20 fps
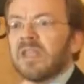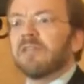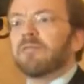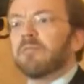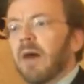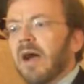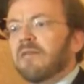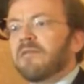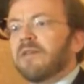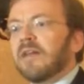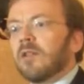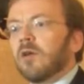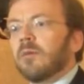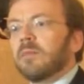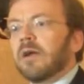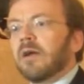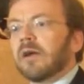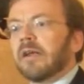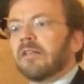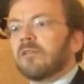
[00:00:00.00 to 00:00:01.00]
if my fellow
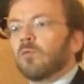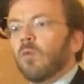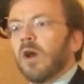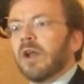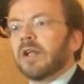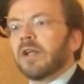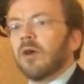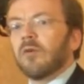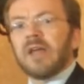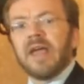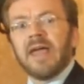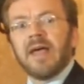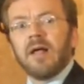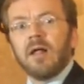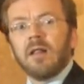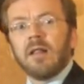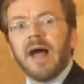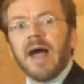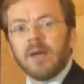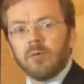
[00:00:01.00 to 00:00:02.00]
Americans want to go to
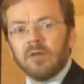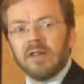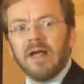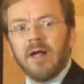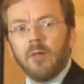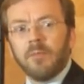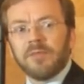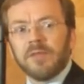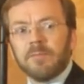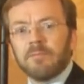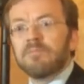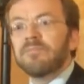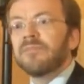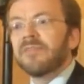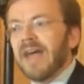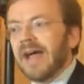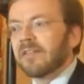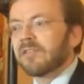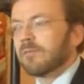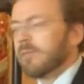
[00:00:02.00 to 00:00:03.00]
hell, I will help them.
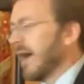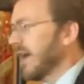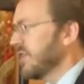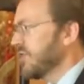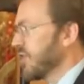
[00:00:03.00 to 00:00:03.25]
That's my